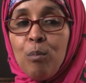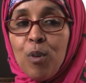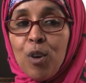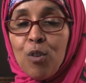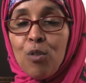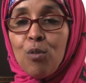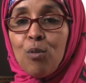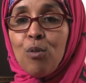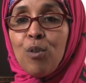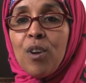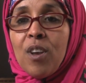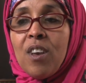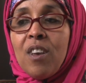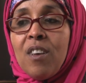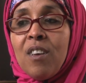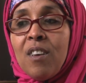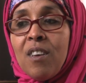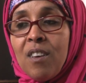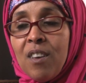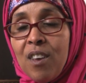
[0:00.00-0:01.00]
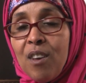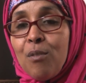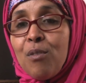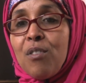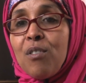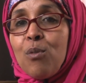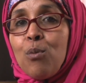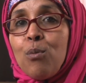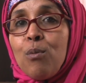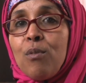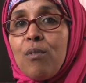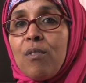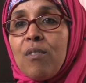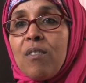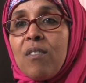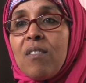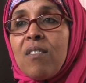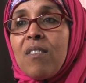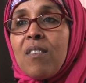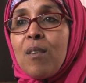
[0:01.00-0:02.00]
make sure he gives
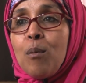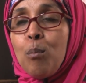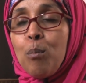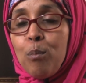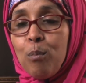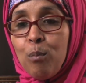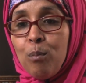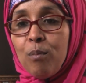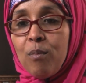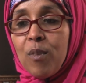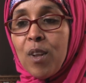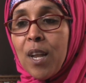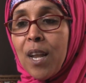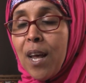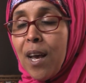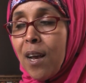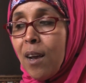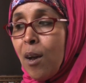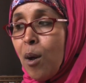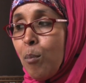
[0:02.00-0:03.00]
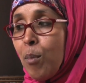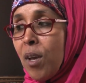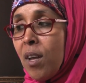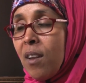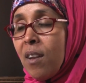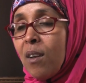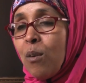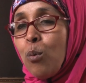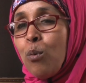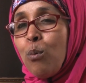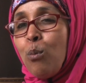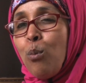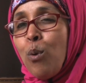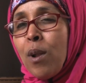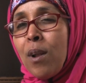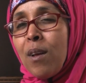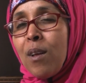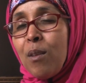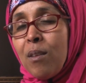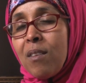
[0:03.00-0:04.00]
and I, I mean,
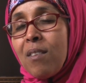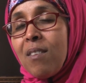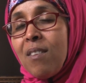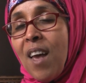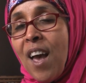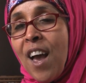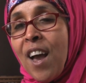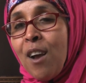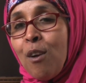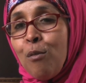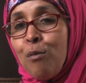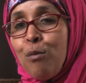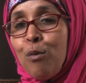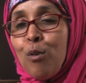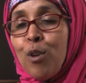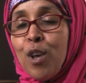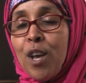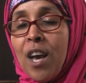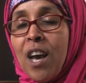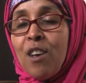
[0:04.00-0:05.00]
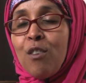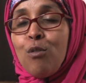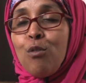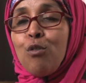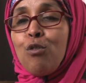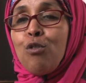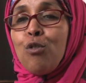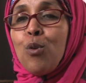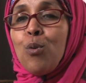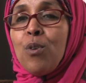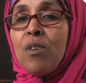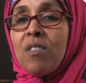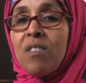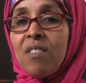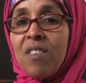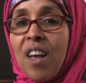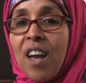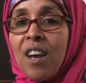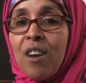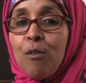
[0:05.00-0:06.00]
what thankful he has to show
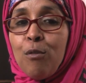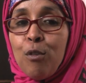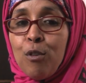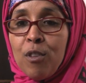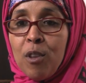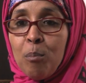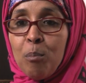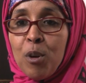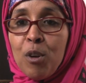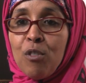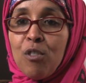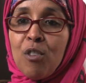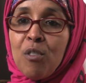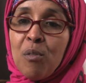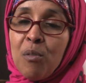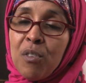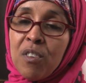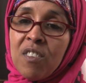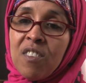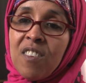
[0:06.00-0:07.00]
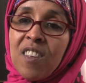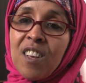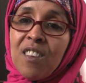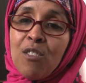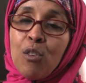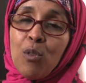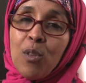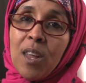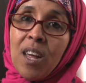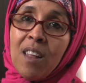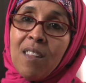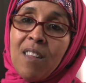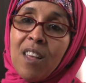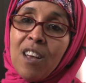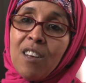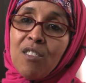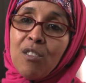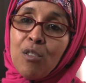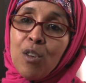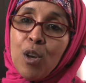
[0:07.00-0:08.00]
his thank for the person visiting. So that
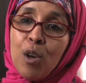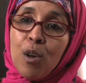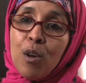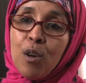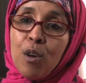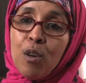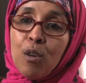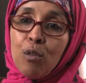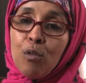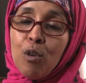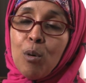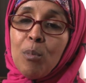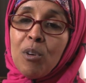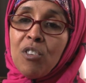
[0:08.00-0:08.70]
takes so